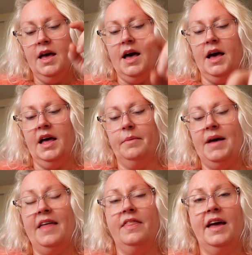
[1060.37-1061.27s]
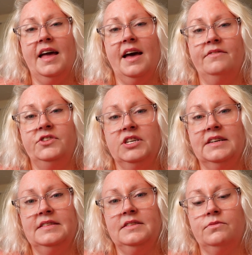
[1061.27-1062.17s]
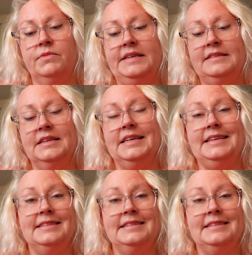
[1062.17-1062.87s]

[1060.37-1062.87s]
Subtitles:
And they have just recently